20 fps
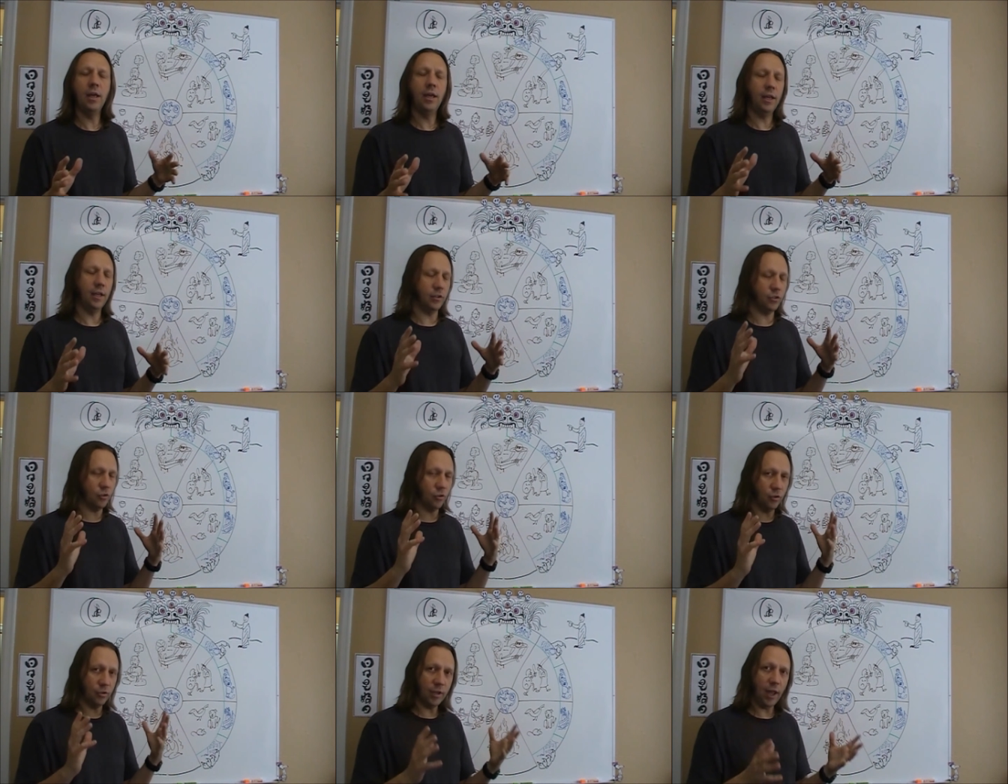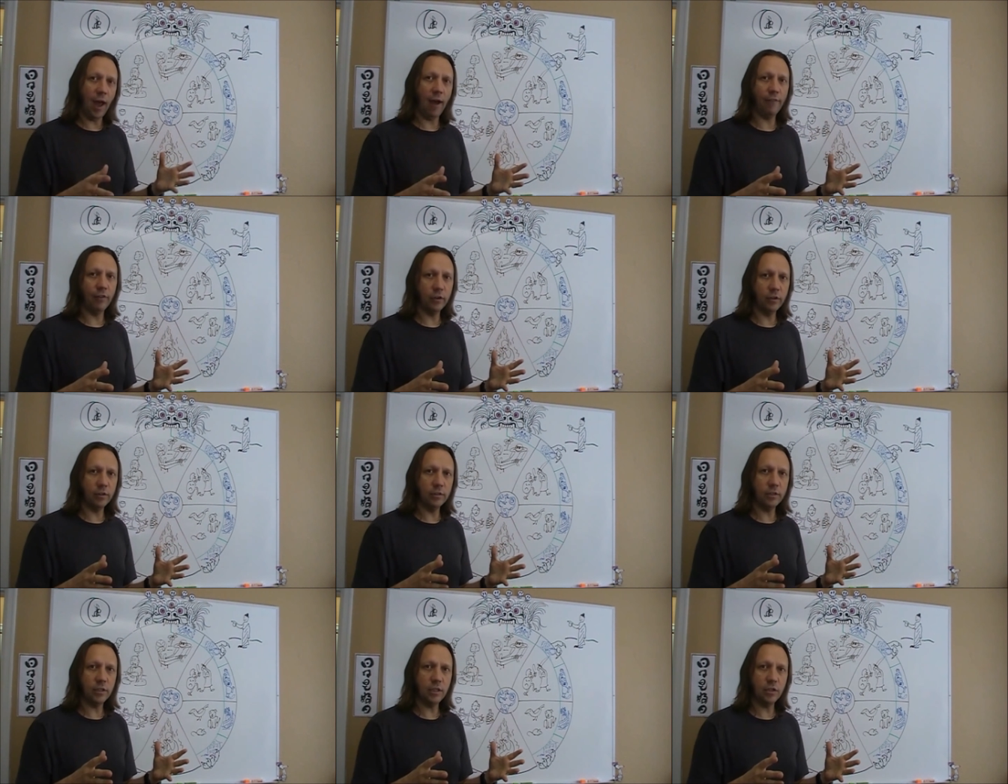It's good to have a
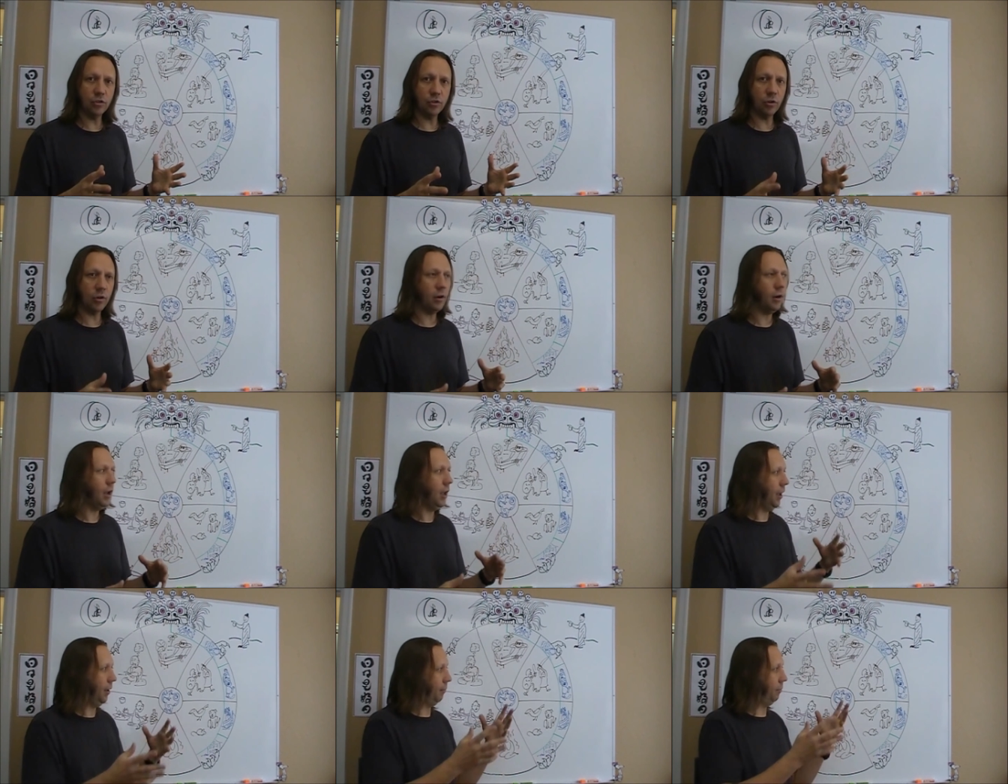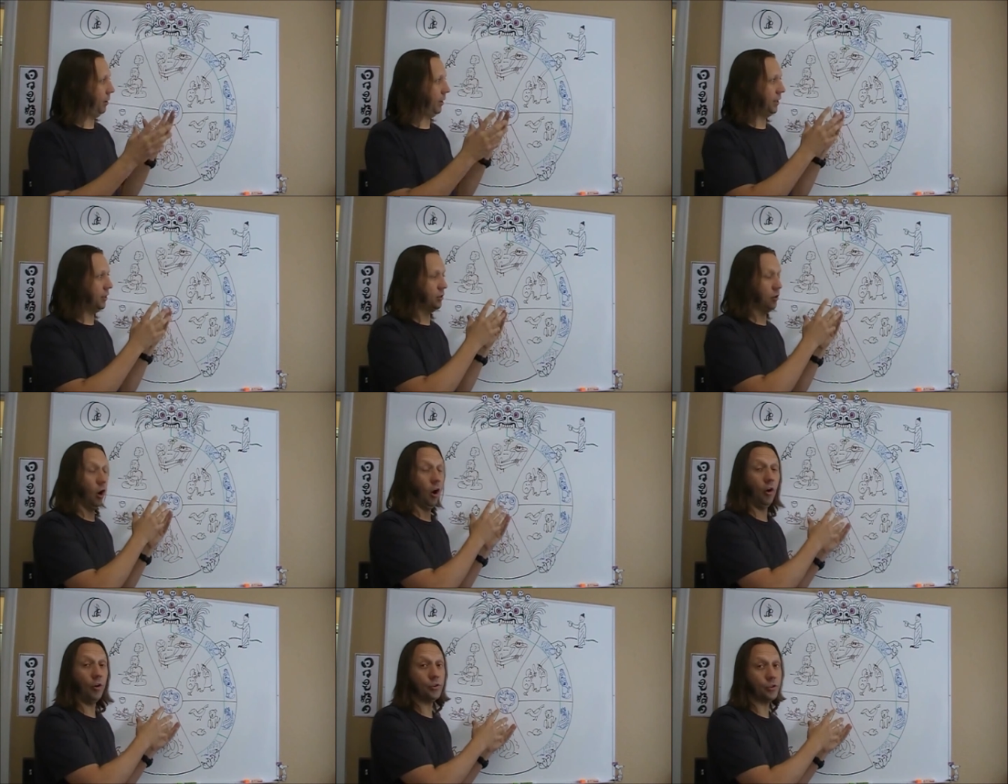good teacher, but it's
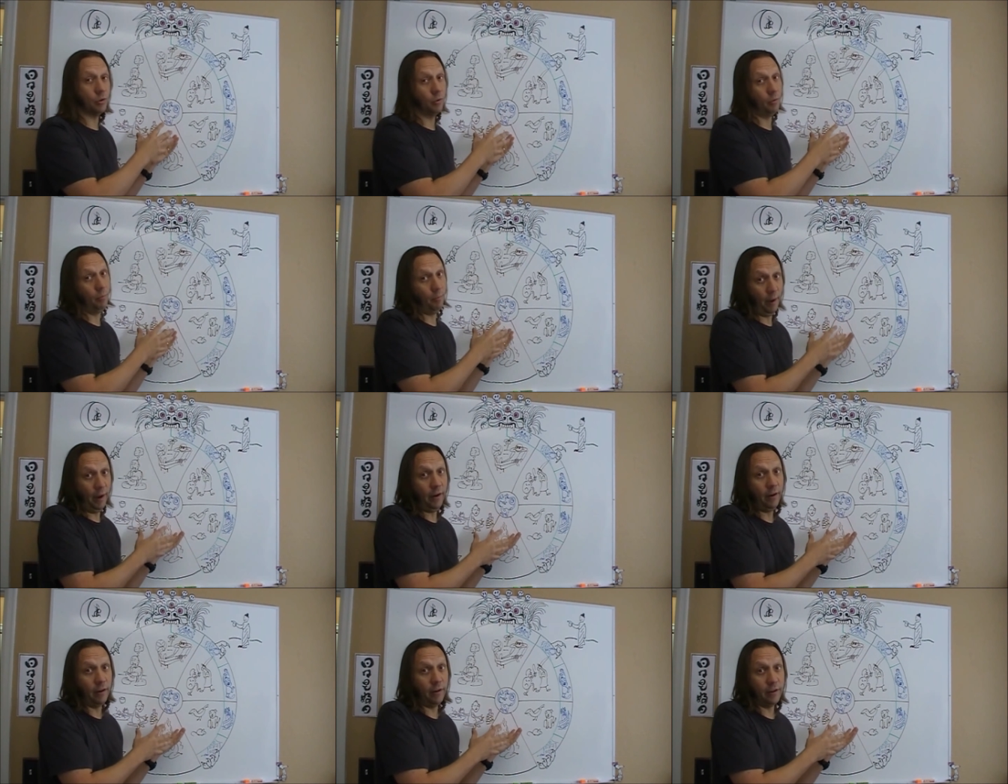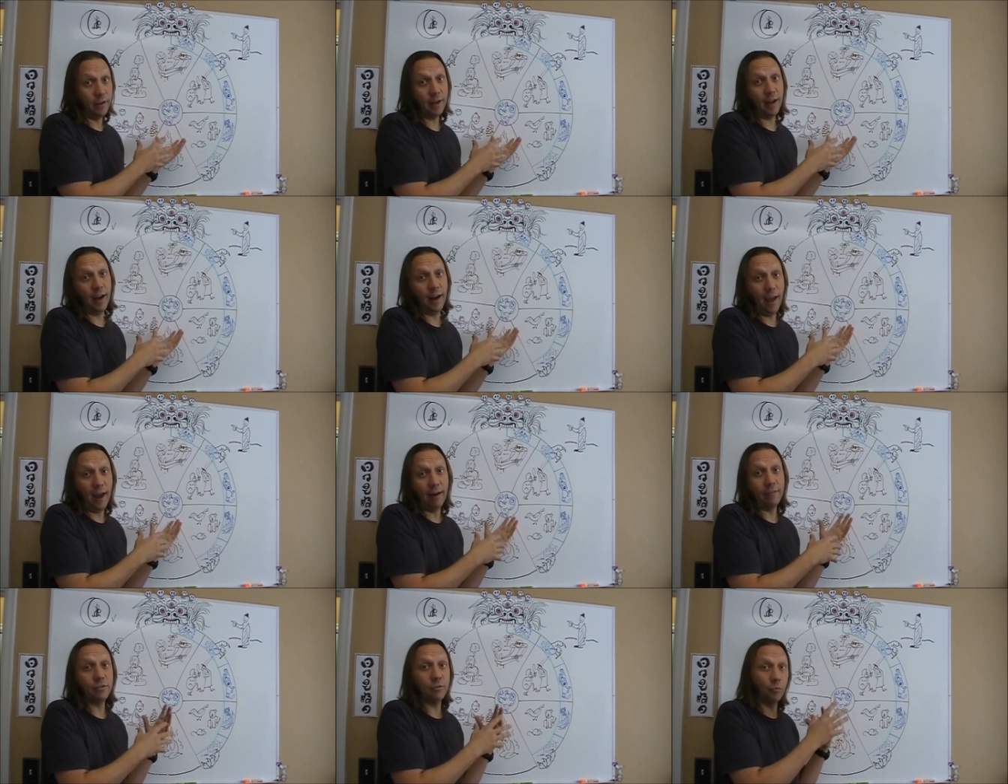also better to kind of
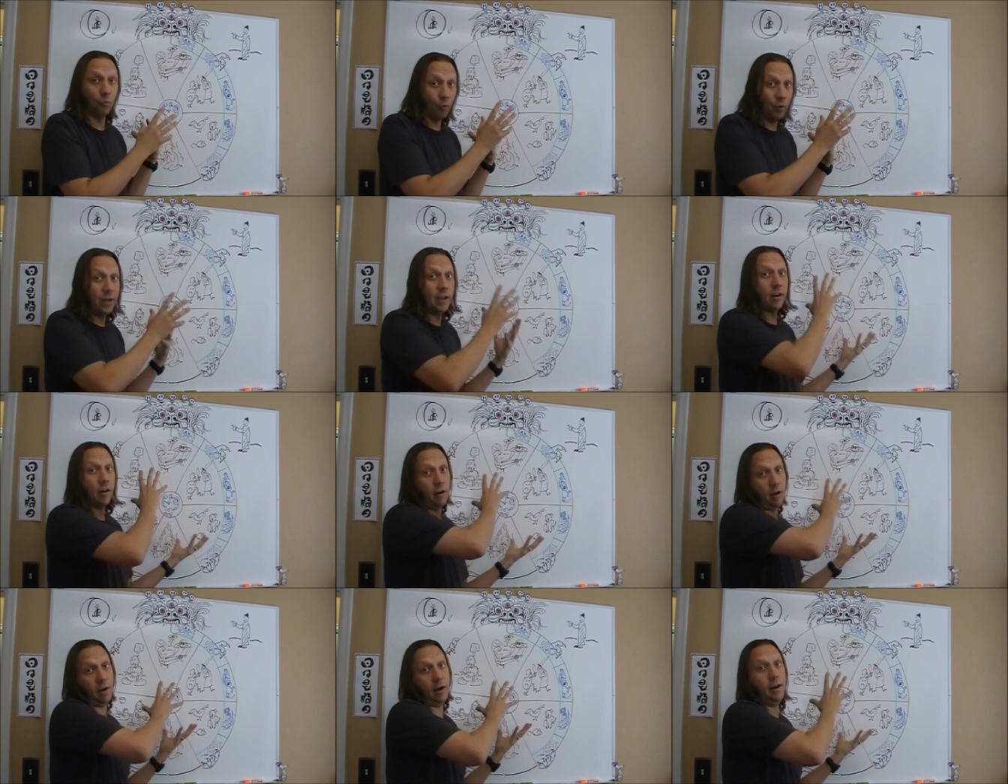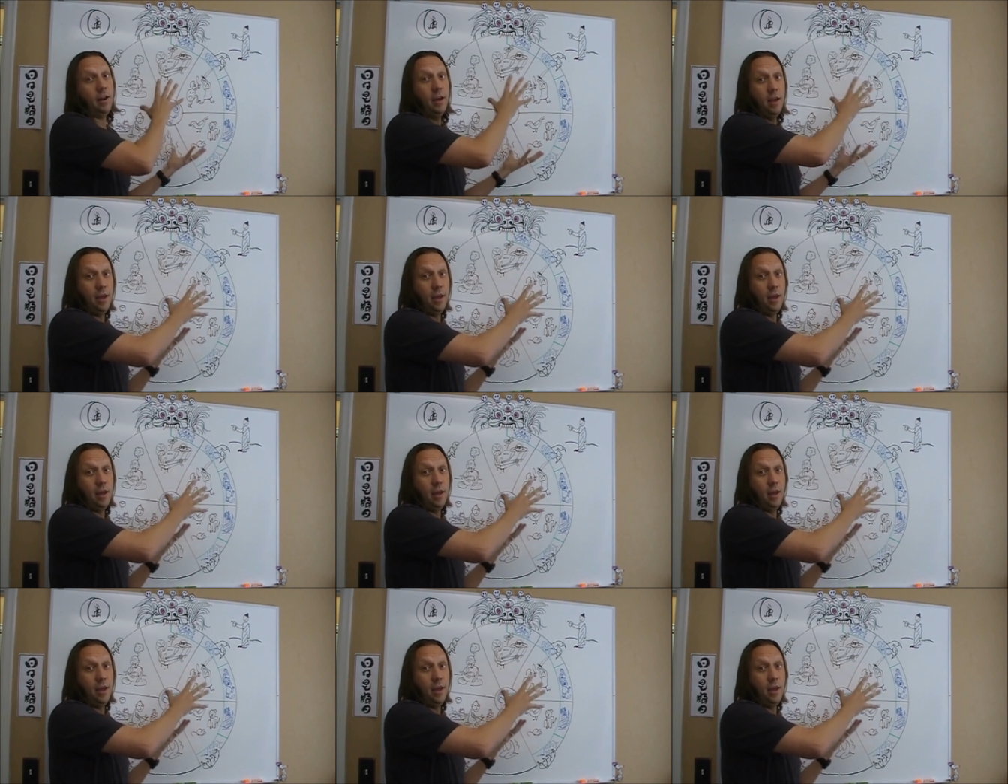have some recon